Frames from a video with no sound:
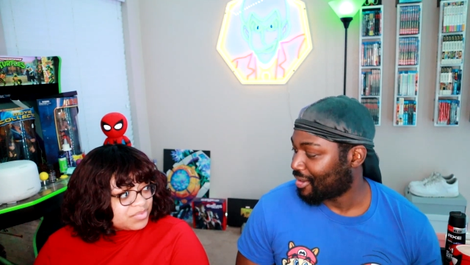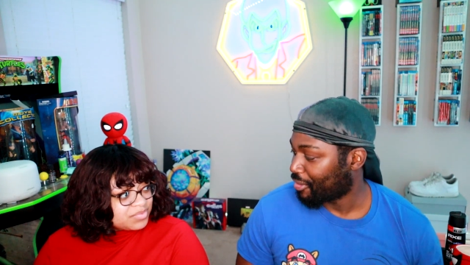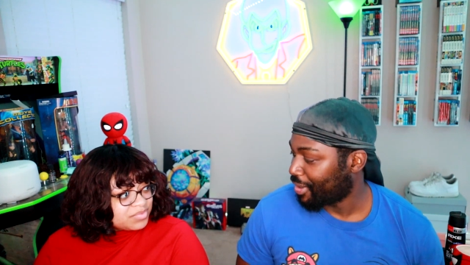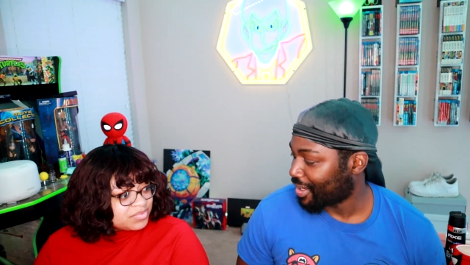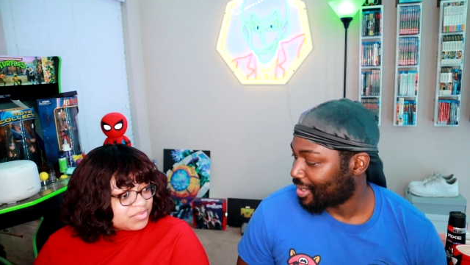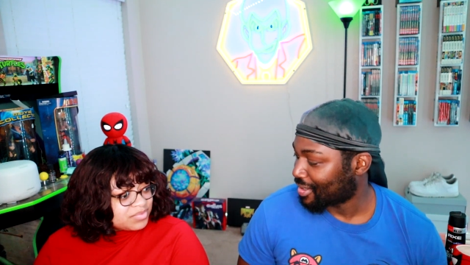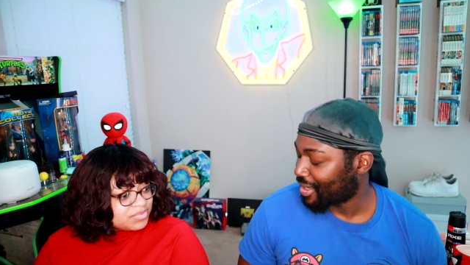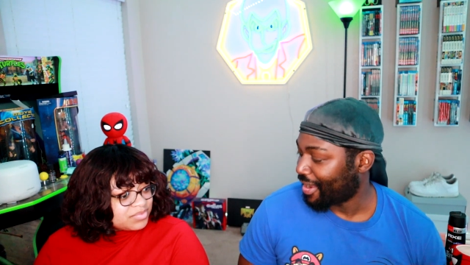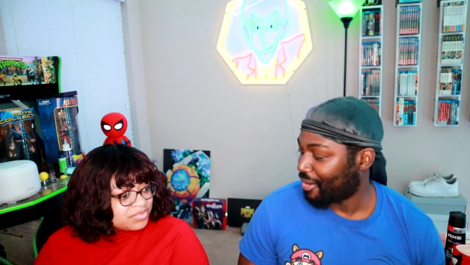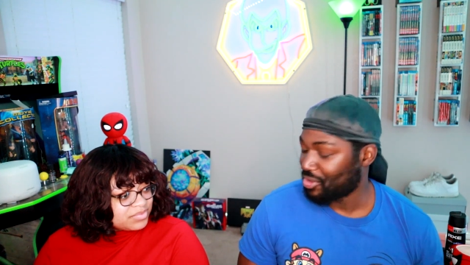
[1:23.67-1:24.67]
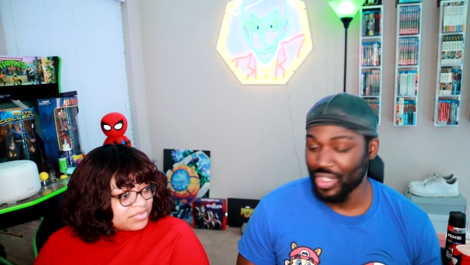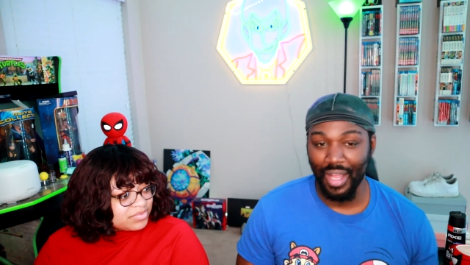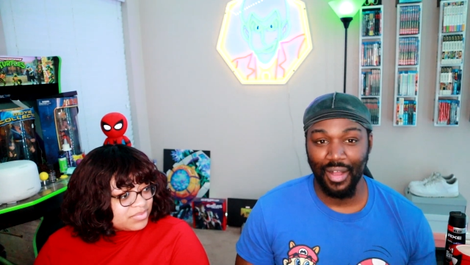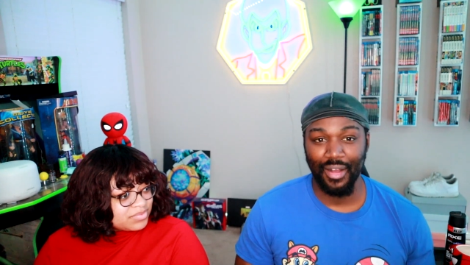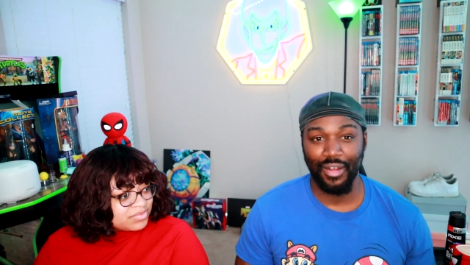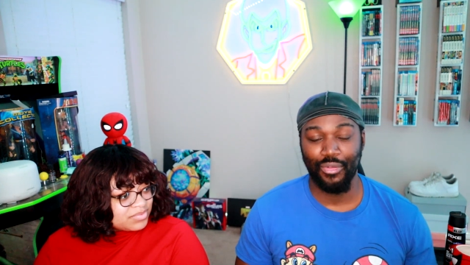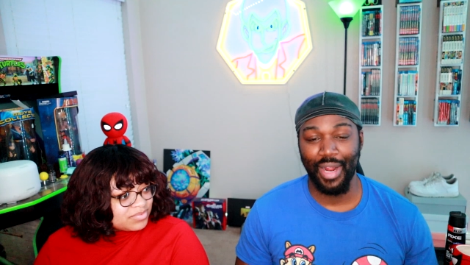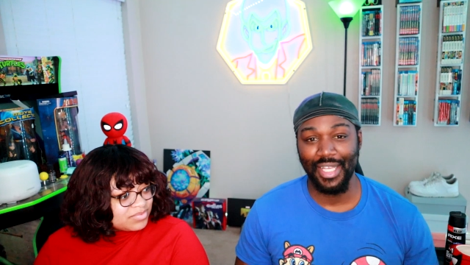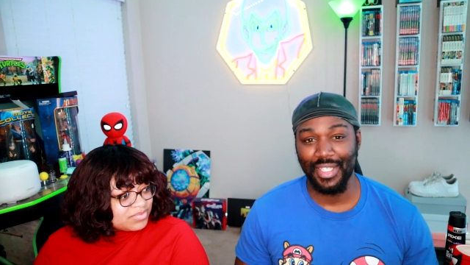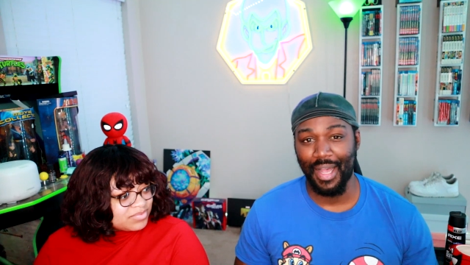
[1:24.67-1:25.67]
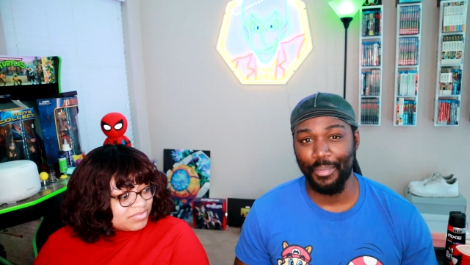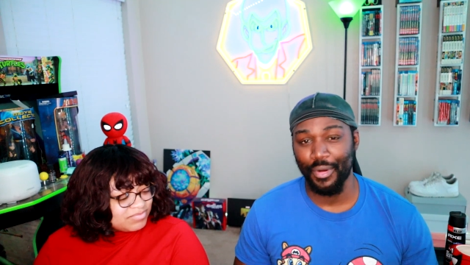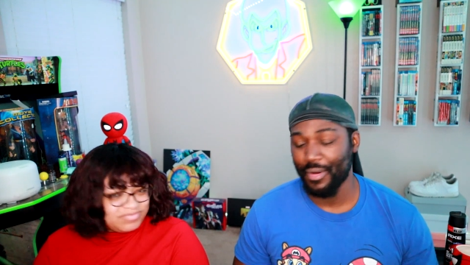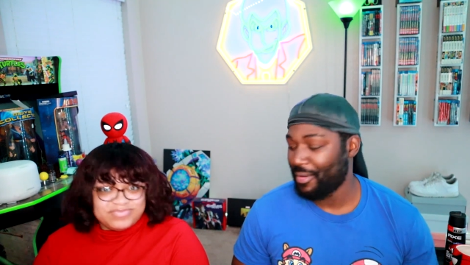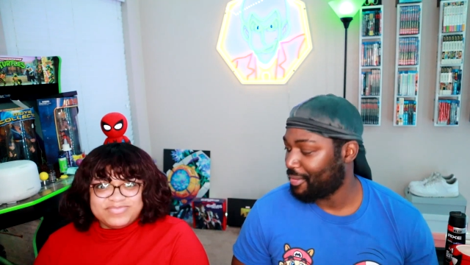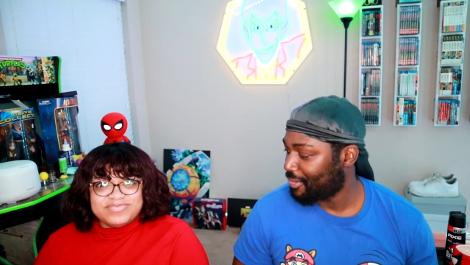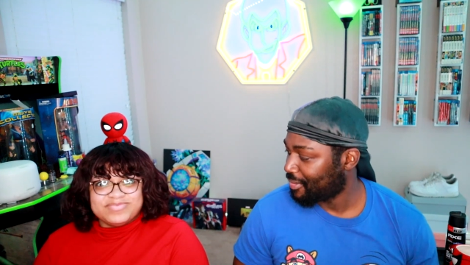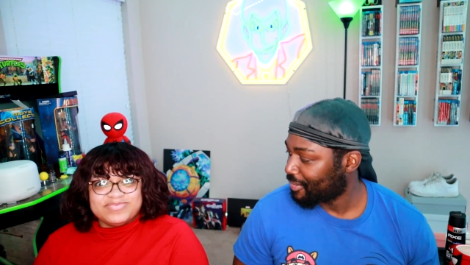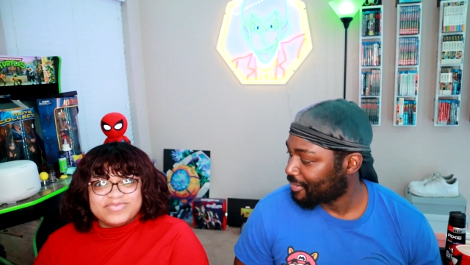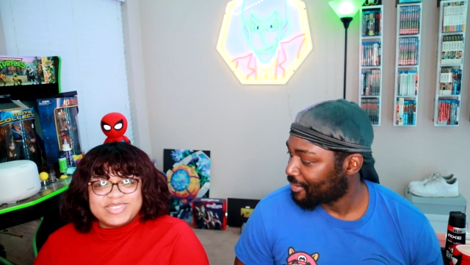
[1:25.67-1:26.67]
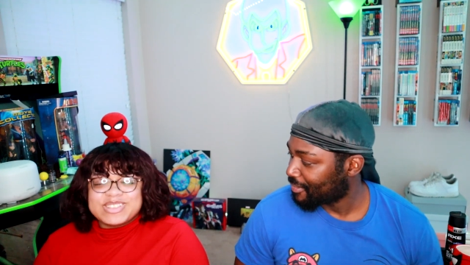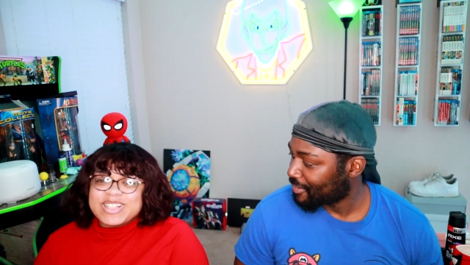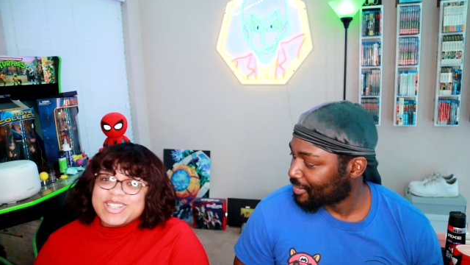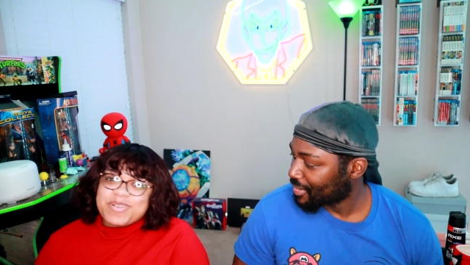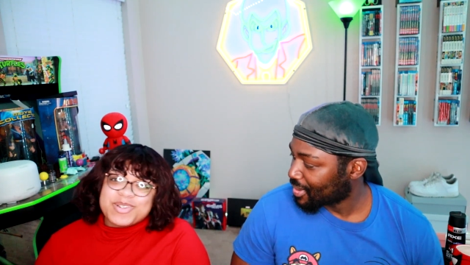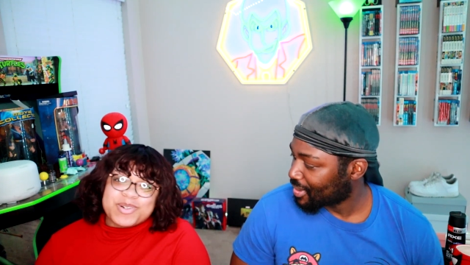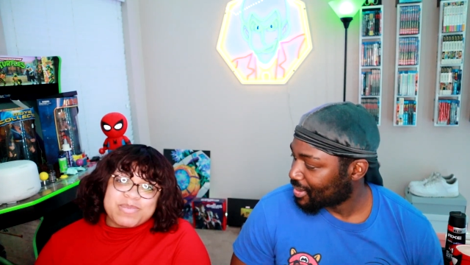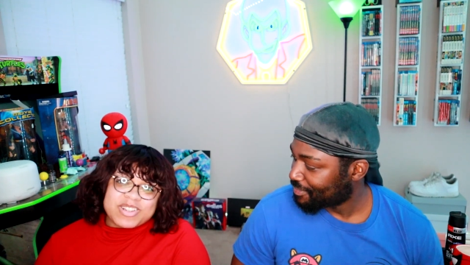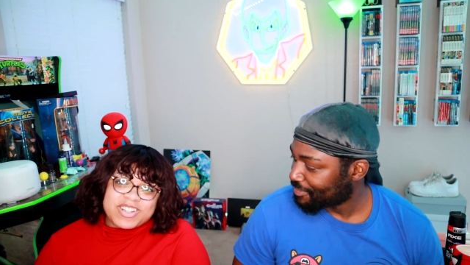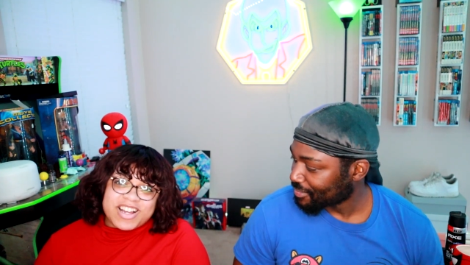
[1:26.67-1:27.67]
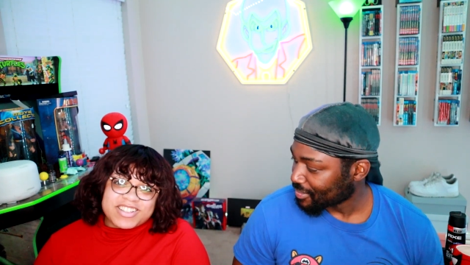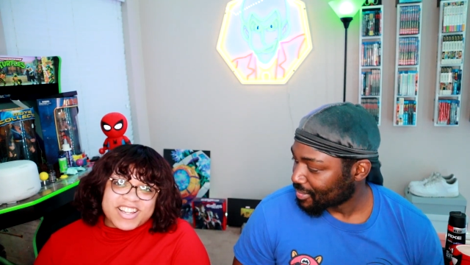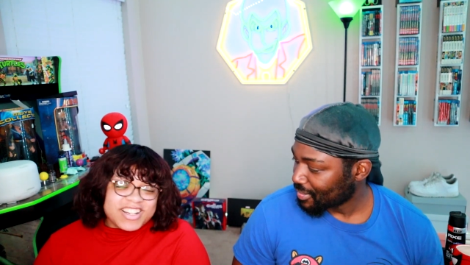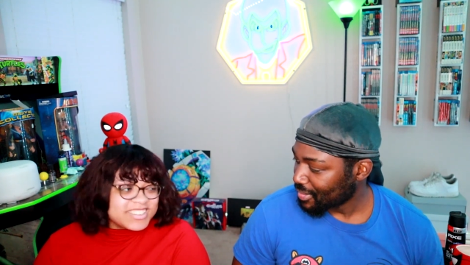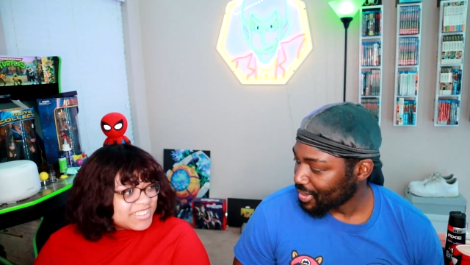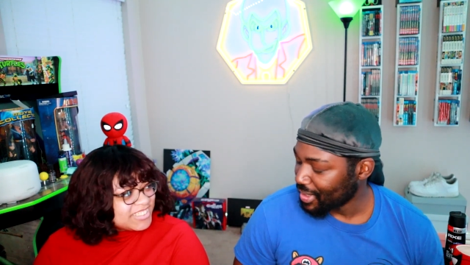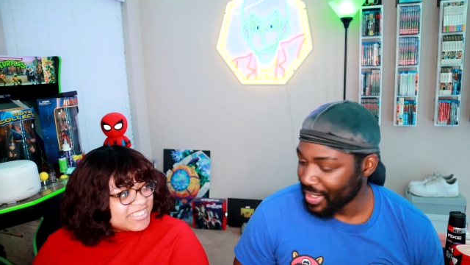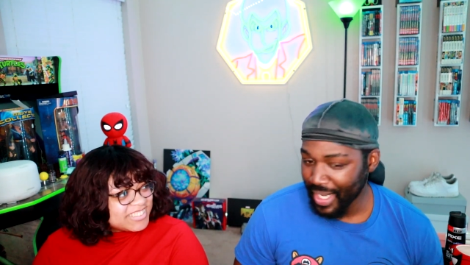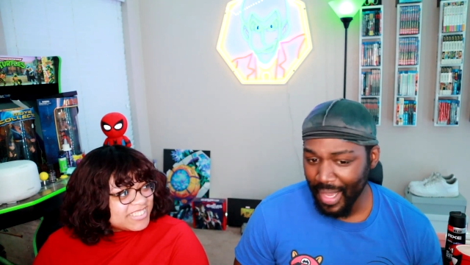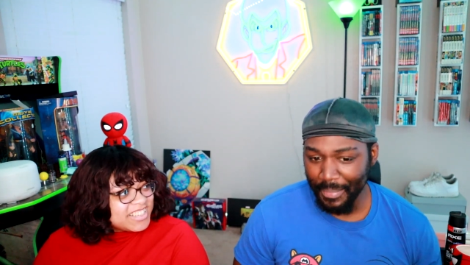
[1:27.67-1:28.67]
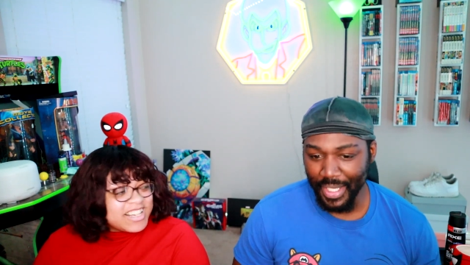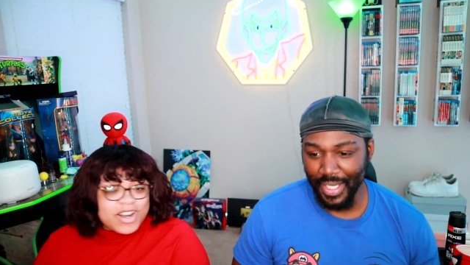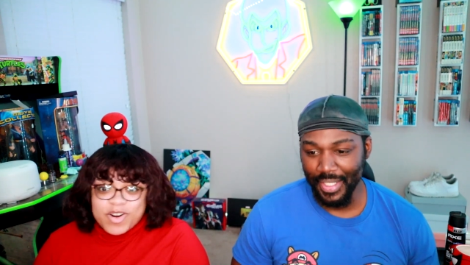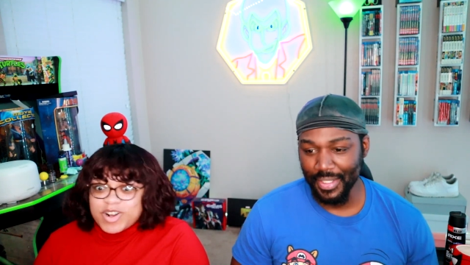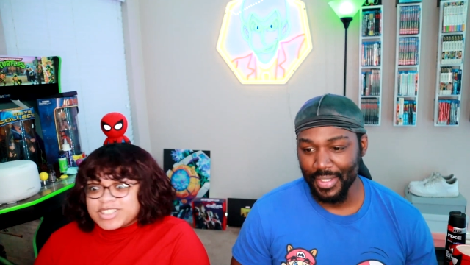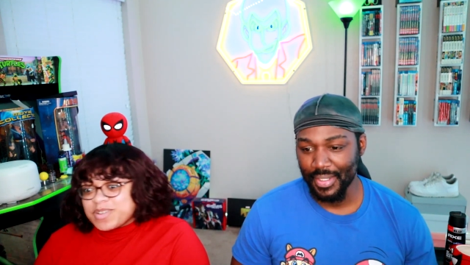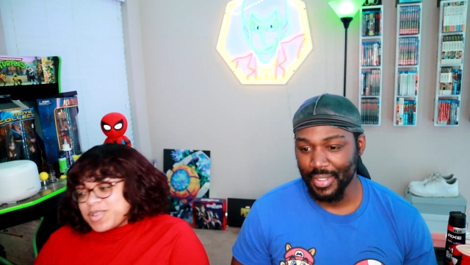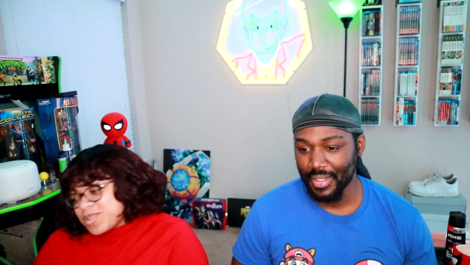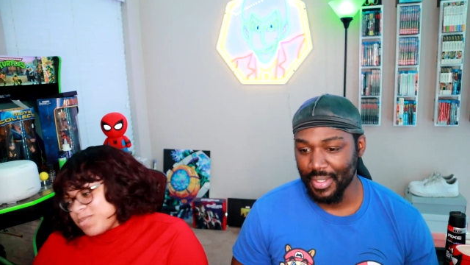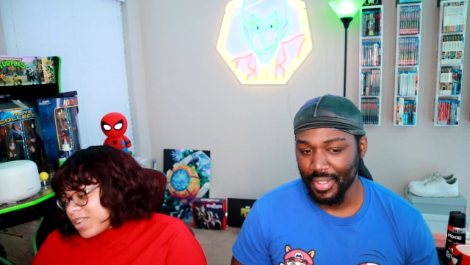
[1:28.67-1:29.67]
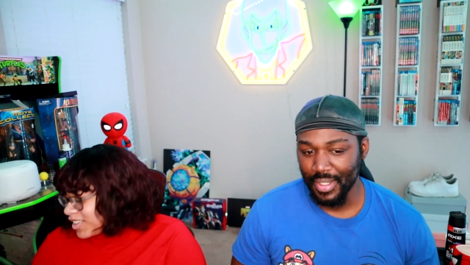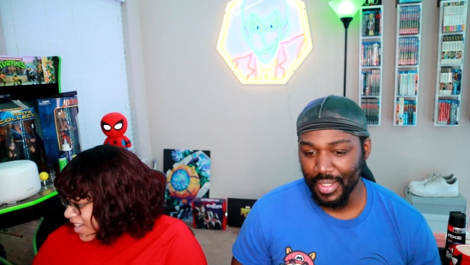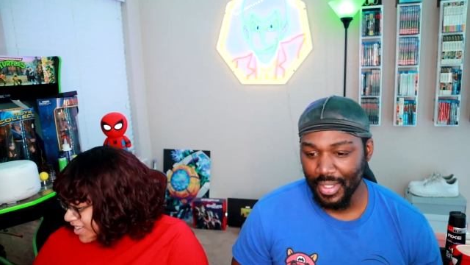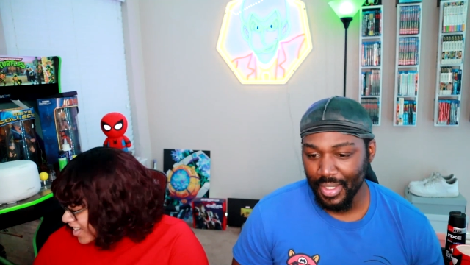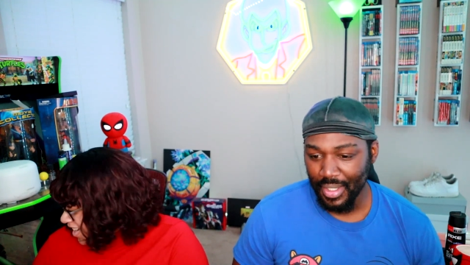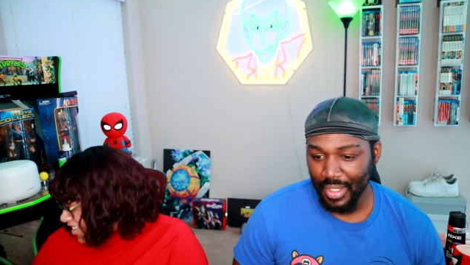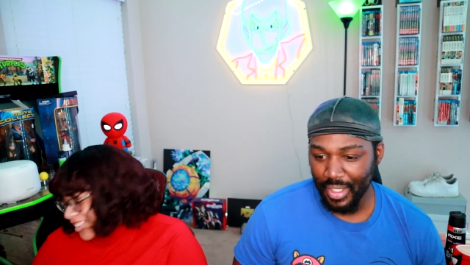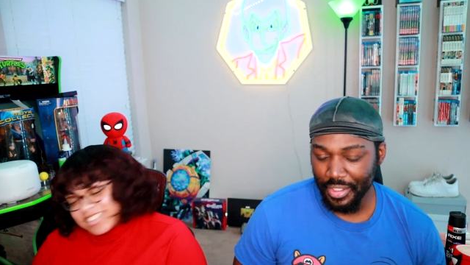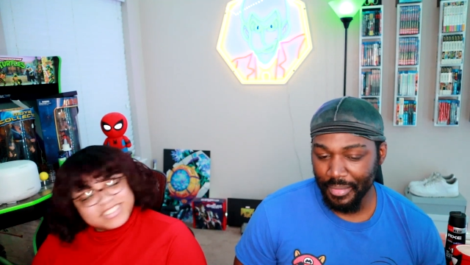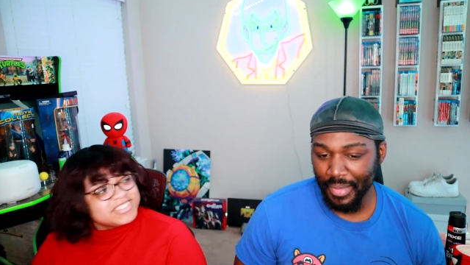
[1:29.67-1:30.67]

Speaker 1: cricket thing or uh, grasshopper.
Speaker 2: You think they would do the brother like that?
Speaker 1: Yeah, because of course they
Speaker 2: would do the brother like that.
Speaker 1: You